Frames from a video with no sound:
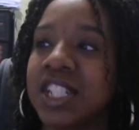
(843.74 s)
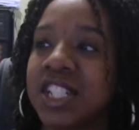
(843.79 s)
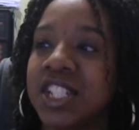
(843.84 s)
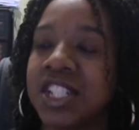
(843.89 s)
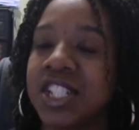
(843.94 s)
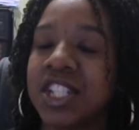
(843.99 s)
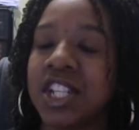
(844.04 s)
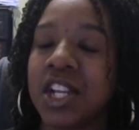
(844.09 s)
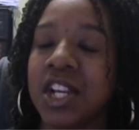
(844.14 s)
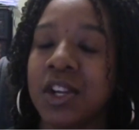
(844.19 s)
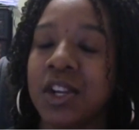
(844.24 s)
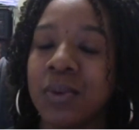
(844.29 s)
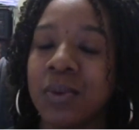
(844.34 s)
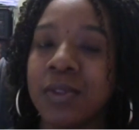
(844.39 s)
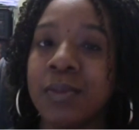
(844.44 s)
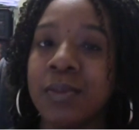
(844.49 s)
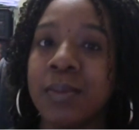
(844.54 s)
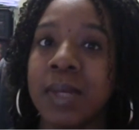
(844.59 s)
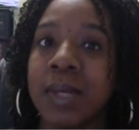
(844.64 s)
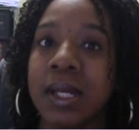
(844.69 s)
shared
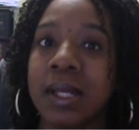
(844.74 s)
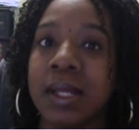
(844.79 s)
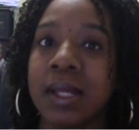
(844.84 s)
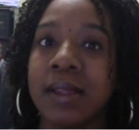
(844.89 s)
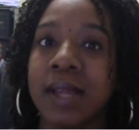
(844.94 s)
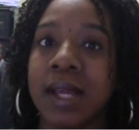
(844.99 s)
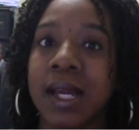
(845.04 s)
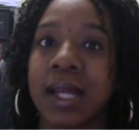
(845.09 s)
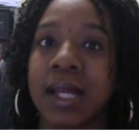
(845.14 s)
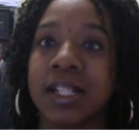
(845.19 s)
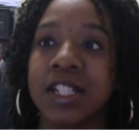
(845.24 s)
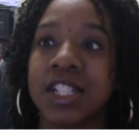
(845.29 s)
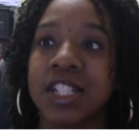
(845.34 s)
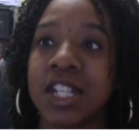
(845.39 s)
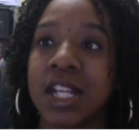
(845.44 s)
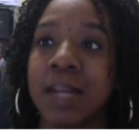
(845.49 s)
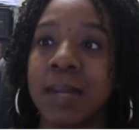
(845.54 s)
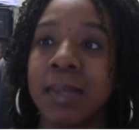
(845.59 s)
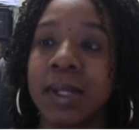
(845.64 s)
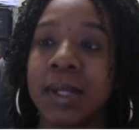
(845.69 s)
with me that
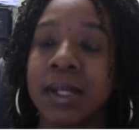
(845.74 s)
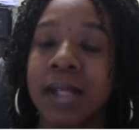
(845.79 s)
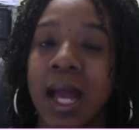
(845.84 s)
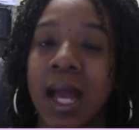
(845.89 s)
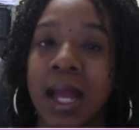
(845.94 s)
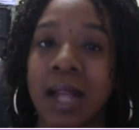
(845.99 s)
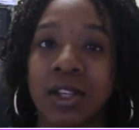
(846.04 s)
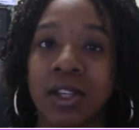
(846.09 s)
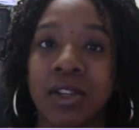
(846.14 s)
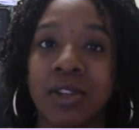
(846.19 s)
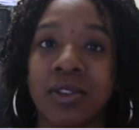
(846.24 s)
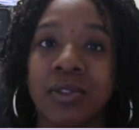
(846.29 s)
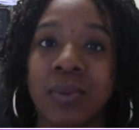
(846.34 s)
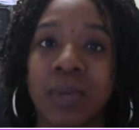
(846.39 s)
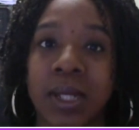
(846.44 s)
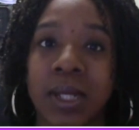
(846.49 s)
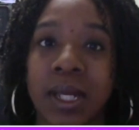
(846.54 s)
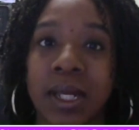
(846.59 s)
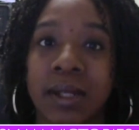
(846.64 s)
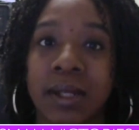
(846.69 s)
she had been diagnosed
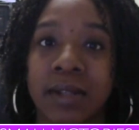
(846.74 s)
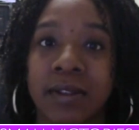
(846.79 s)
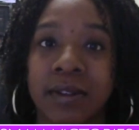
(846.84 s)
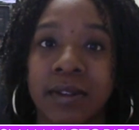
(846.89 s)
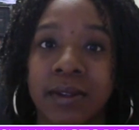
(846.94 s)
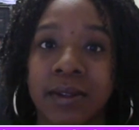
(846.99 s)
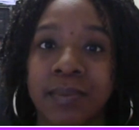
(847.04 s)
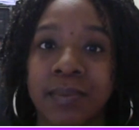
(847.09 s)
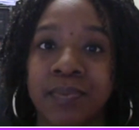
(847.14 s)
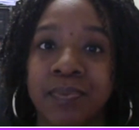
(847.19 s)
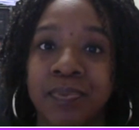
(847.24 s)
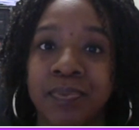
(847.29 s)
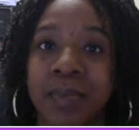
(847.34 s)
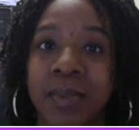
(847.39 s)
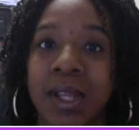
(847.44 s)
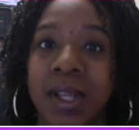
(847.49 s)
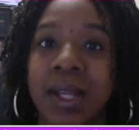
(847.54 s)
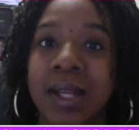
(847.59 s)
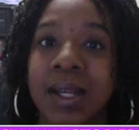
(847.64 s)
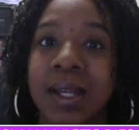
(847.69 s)
with cancer.
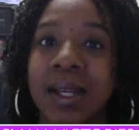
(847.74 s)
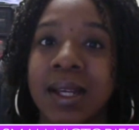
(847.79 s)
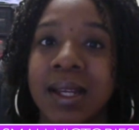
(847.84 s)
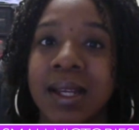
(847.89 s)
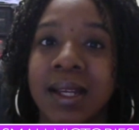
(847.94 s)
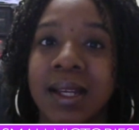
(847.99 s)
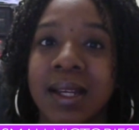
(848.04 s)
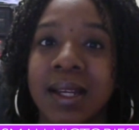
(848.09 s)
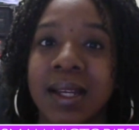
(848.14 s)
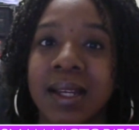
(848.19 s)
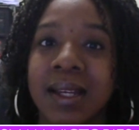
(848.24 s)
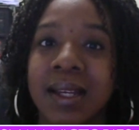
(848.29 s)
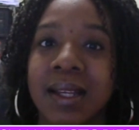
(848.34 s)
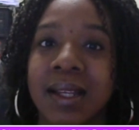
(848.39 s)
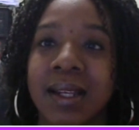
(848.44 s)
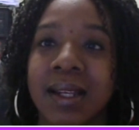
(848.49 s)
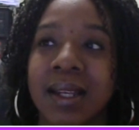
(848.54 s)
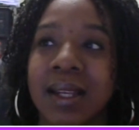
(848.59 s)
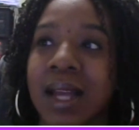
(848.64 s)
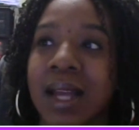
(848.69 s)

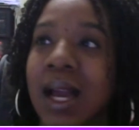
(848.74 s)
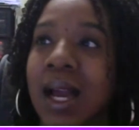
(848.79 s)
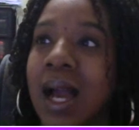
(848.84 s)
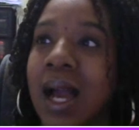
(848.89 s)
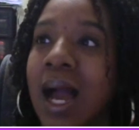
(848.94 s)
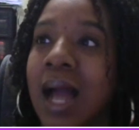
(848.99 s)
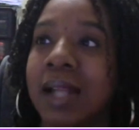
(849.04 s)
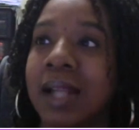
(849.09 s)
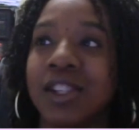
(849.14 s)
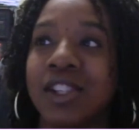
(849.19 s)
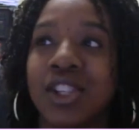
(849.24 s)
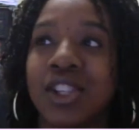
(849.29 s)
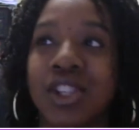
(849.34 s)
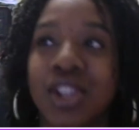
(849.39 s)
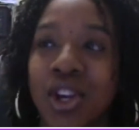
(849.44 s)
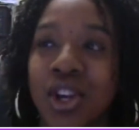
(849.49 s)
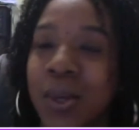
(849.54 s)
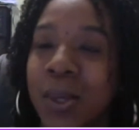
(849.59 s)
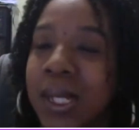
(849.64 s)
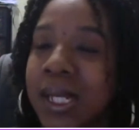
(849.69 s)
And I didn't
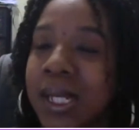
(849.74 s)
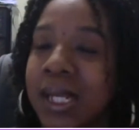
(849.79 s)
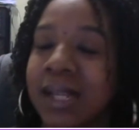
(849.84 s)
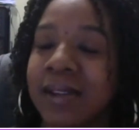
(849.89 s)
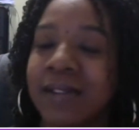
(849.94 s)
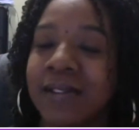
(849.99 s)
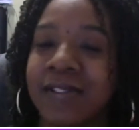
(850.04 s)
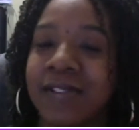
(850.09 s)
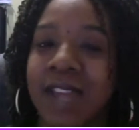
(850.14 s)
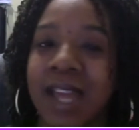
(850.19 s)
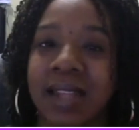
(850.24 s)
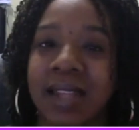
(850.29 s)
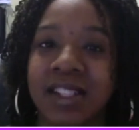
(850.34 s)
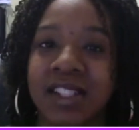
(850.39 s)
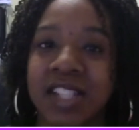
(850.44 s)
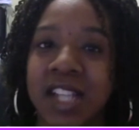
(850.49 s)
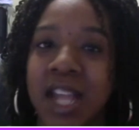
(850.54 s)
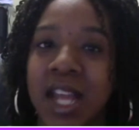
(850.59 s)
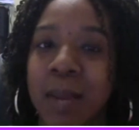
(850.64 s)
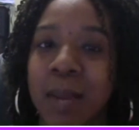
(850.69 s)
know any of that, that
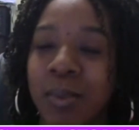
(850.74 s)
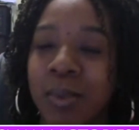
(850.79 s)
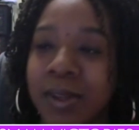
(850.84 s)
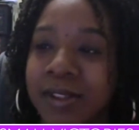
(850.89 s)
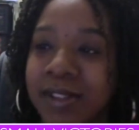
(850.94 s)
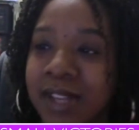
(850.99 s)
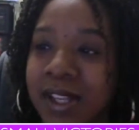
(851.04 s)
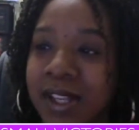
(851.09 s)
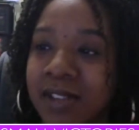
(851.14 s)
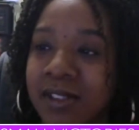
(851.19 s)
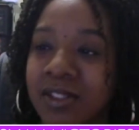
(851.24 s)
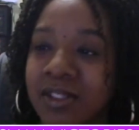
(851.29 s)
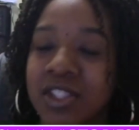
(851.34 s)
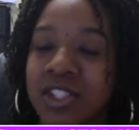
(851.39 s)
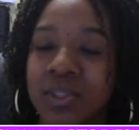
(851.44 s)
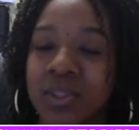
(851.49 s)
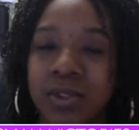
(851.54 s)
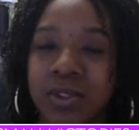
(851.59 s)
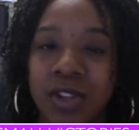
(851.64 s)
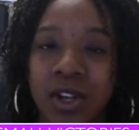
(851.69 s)
she had breast cancer.
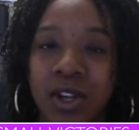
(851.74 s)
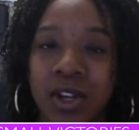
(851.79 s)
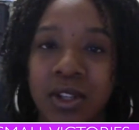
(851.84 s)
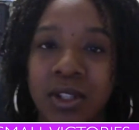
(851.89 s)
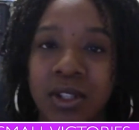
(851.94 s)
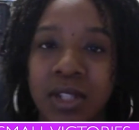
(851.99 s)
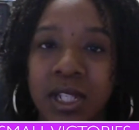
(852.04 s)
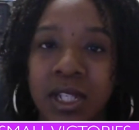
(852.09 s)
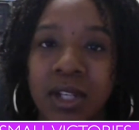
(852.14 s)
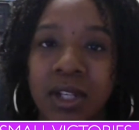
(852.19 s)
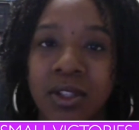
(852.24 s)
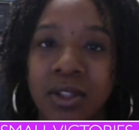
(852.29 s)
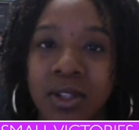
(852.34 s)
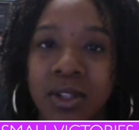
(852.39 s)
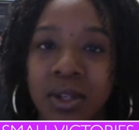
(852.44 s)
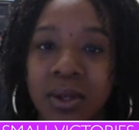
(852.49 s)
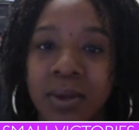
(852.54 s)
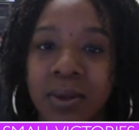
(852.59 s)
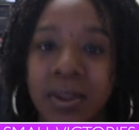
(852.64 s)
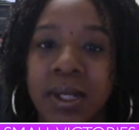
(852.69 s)
She was currently
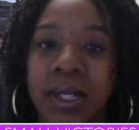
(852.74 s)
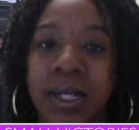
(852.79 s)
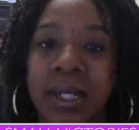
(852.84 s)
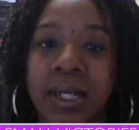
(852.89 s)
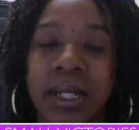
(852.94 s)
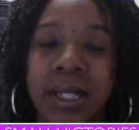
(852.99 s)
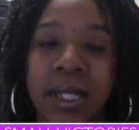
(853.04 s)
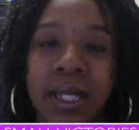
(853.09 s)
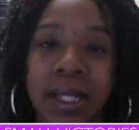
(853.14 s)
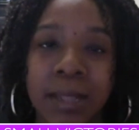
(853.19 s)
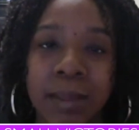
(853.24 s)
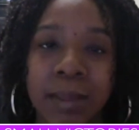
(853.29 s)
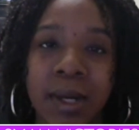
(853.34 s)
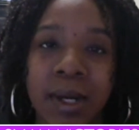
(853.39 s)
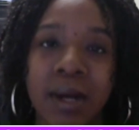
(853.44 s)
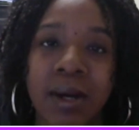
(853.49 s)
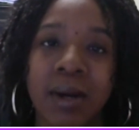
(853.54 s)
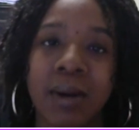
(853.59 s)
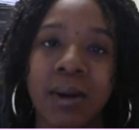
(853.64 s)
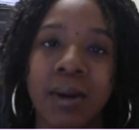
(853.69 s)
undergoing
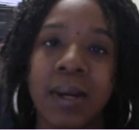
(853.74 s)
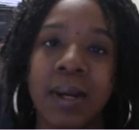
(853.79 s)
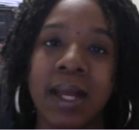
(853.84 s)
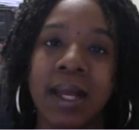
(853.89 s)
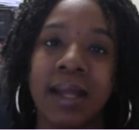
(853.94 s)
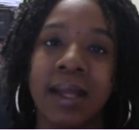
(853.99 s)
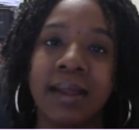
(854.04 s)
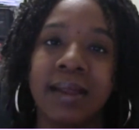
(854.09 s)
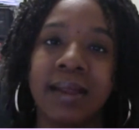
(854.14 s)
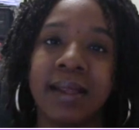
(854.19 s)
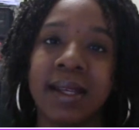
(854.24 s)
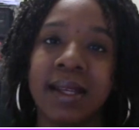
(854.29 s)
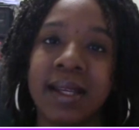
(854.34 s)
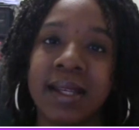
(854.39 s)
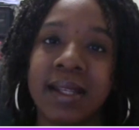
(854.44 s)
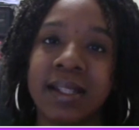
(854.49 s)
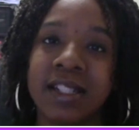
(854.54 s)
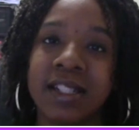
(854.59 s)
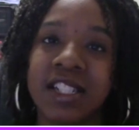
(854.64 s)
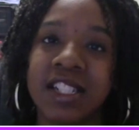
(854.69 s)
chemo. And
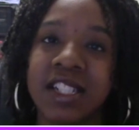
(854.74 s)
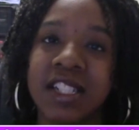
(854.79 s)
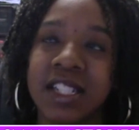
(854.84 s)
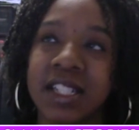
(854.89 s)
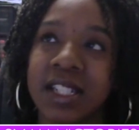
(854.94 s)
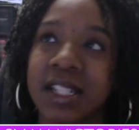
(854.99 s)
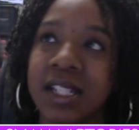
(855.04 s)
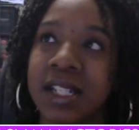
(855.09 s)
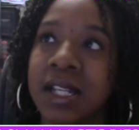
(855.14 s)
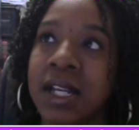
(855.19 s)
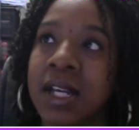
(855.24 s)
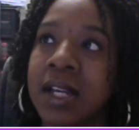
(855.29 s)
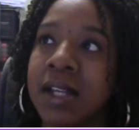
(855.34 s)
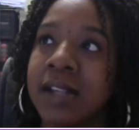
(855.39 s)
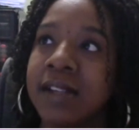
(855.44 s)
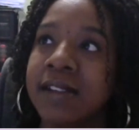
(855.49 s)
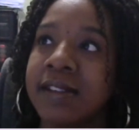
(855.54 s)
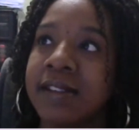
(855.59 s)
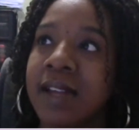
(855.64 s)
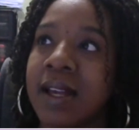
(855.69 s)
then she
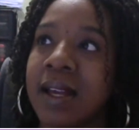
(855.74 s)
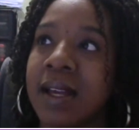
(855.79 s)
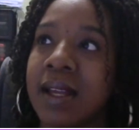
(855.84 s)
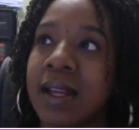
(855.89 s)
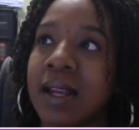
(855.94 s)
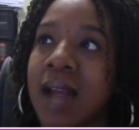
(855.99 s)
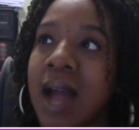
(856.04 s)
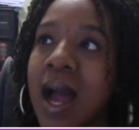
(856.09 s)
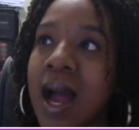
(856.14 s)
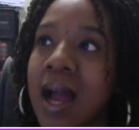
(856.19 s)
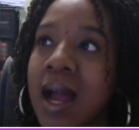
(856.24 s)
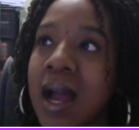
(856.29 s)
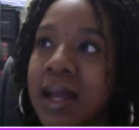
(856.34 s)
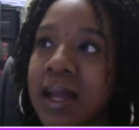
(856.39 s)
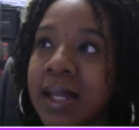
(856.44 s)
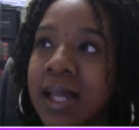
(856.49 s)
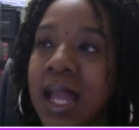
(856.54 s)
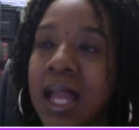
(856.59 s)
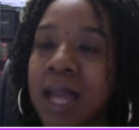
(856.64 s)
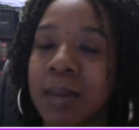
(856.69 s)
said,
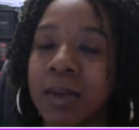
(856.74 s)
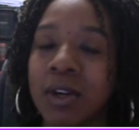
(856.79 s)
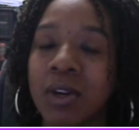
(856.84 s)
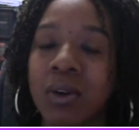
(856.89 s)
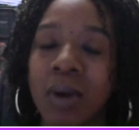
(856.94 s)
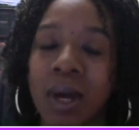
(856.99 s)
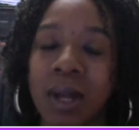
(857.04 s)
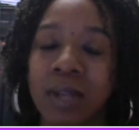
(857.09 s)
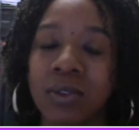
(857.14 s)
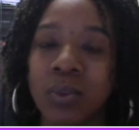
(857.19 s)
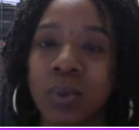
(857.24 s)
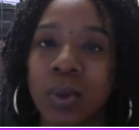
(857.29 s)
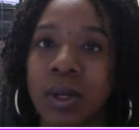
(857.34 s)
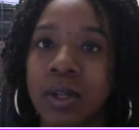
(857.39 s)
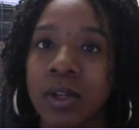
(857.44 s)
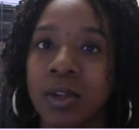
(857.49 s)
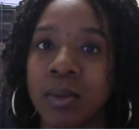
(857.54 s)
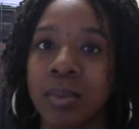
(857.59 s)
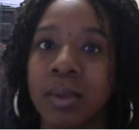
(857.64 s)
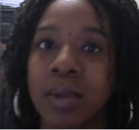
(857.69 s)
I came across one
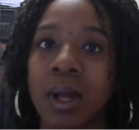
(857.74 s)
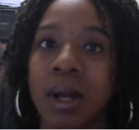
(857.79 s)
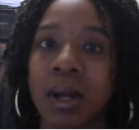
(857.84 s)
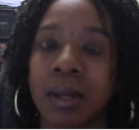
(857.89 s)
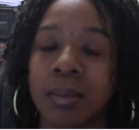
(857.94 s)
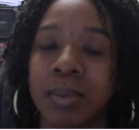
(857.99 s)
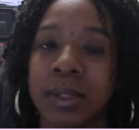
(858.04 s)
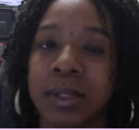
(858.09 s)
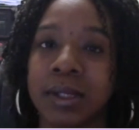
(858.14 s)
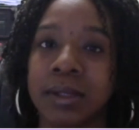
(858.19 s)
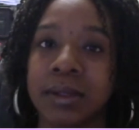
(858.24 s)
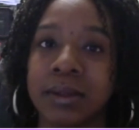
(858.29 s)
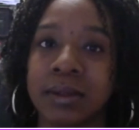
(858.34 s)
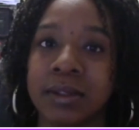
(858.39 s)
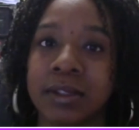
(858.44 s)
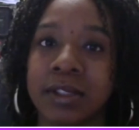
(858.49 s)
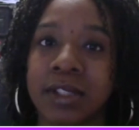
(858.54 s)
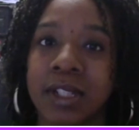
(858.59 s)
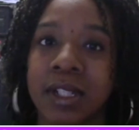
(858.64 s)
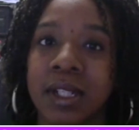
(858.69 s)
of your blog
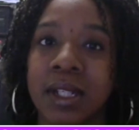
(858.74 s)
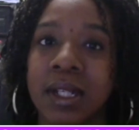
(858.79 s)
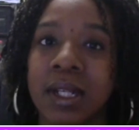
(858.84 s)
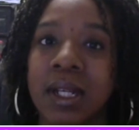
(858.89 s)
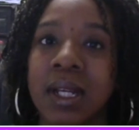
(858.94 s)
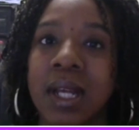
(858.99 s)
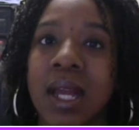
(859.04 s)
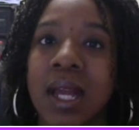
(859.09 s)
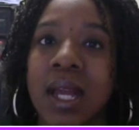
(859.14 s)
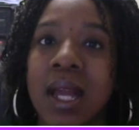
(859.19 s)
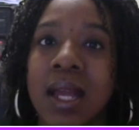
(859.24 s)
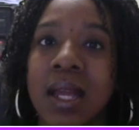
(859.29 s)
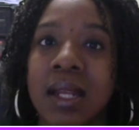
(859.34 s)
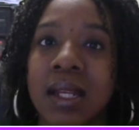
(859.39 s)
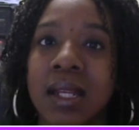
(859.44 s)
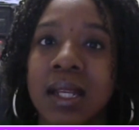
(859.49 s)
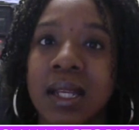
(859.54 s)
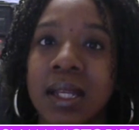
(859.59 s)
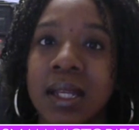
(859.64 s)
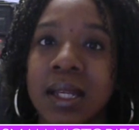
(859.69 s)
posts. Mm. And
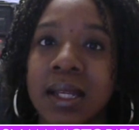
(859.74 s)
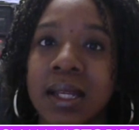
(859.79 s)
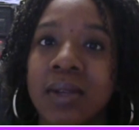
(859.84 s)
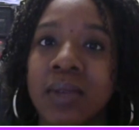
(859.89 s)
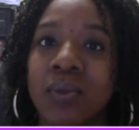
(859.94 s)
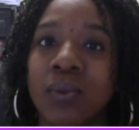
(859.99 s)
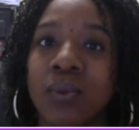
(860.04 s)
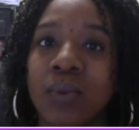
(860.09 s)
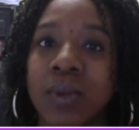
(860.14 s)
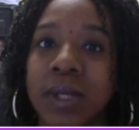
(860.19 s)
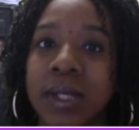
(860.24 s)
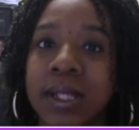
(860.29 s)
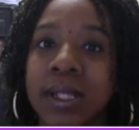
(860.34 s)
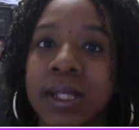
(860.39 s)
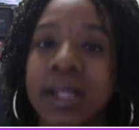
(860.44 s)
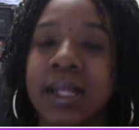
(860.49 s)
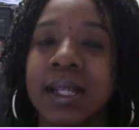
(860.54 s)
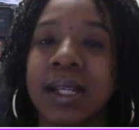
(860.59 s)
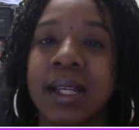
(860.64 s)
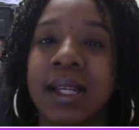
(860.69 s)
it
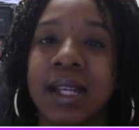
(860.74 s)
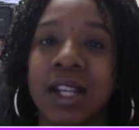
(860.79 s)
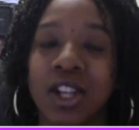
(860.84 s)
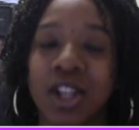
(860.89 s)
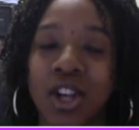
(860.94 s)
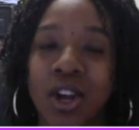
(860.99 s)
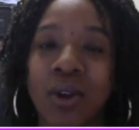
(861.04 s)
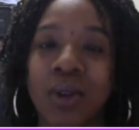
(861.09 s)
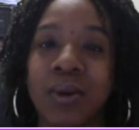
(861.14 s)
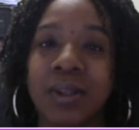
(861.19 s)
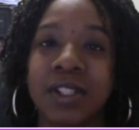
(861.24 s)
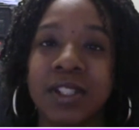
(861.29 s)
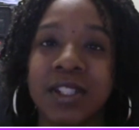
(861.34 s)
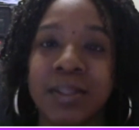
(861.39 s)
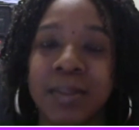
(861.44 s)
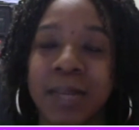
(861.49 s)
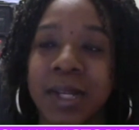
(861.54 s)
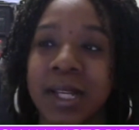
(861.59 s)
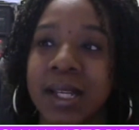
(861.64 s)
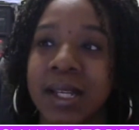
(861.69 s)
really encouraged
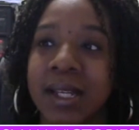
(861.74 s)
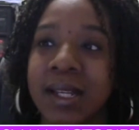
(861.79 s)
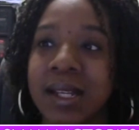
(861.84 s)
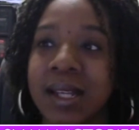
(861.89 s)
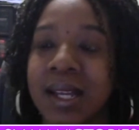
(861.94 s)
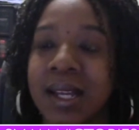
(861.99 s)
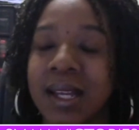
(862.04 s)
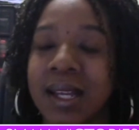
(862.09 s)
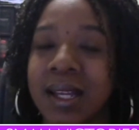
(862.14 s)
me.